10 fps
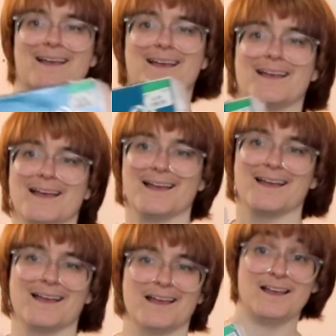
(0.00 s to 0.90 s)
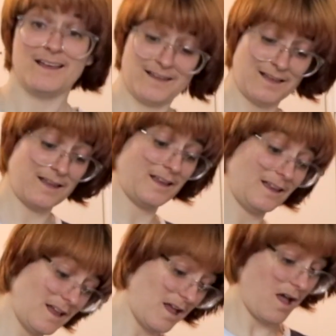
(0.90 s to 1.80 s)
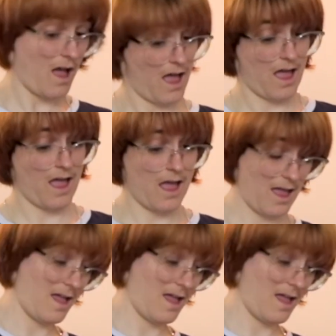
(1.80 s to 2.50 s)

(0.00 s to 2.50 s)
the other day, I was listening to one of the